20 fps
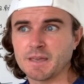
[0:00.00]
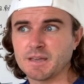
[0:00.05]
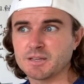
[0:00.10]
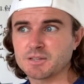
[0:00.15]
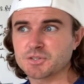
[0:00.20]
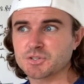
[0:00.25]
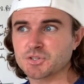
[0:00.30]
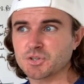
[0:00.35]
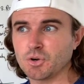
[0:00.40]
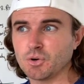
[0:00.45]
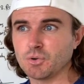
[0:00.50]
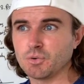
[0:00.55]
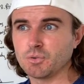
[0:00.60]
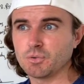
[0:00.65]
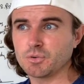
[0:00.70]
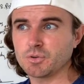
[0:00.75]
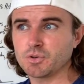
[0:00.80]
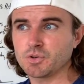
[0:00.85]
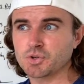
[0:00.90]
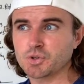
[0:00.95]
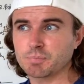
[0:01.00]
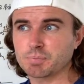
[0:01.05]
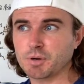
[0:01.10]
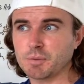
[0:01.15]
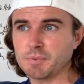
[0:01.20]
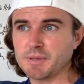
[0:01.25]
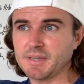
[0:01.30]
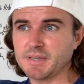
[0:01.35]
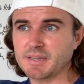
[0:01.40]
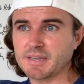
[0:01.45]
So you should
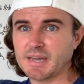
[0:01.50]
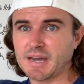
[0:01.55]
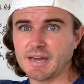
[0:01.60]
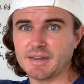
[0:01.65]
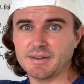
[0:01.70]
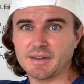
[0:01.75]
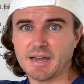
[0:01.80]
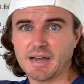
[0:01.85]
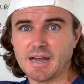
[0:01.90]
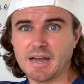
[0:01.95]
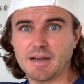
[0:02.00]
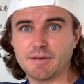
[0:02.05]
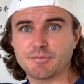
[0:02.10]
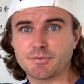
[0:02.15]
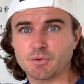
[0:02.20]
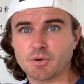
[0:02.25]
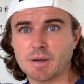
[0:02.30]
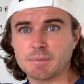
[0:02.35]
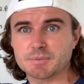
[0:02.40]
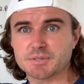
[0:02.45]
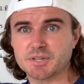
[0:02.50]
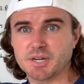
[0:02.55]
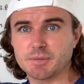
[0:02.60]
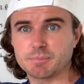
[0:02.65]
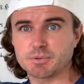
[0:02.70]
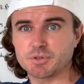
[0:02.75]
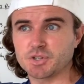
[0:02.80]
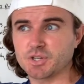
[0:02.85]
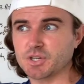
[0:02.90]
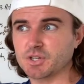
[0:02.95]
probably cut in half your upside
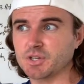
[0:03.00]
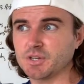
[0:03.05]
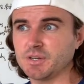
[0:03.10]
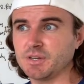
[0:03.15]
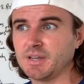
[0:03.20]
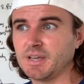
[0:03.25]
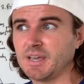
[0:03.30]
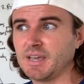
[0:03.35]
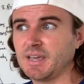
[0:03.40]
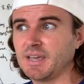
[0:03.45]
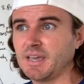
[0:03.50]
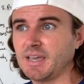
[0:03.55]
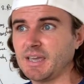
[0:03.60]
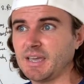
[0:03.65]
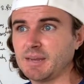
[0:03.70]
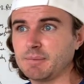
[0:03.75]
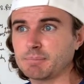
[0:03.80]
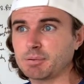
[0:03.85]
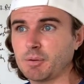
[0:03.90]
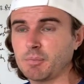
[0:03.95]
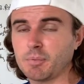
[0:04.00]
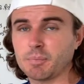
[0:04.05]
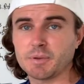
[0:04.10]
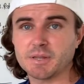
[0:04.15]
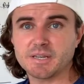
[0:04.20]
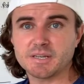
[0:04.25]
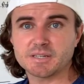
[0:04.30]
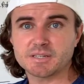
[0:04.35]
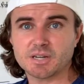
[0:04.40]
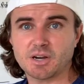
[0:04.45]
projection and
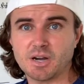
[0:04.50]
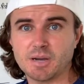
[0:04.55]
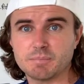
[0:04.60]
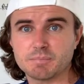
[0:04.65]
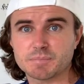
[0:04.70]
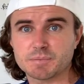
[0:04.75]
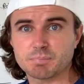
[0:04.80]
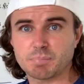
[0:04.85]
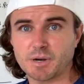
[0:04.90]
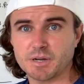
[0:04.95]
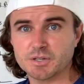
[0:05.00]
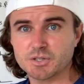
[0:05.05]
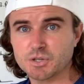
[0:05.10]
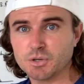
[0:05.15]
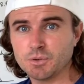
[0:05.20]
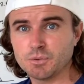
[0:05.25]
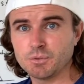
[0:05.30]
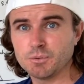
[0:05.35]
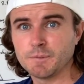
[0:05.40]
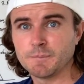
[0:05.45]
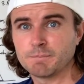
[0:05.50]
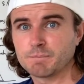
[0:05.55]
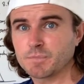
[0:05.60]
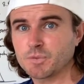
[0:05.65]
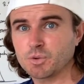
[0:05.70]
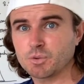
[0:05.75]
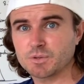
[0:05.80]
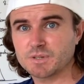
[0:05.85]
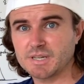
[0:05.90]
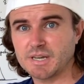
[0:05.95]
probably times by 2
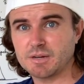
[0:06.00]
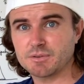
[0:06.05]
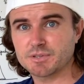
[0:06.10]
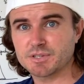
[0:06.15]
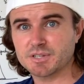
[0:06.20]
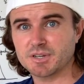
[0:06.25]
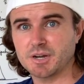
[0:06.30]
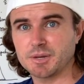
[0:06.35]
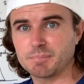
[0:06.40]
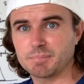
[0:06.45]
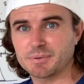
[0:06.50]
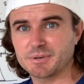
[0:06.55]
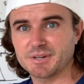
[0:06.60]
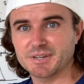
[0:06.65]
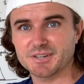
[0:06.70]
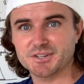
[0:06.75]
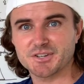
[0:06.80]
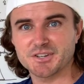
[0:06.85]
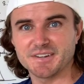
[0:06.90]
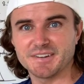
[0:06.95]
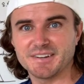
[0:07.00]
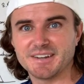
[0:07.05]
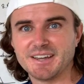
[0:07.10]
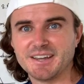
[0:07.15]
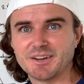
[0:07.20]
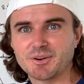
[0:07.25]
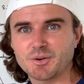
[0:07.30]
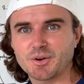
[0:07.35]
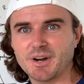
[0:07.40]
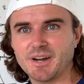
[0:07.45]
your downside prediction,
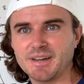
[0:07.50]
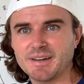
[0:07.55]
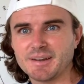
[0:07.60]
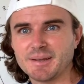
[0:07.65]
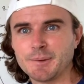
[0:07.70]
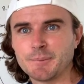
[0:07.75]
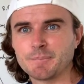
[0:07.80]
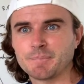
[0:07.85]
right?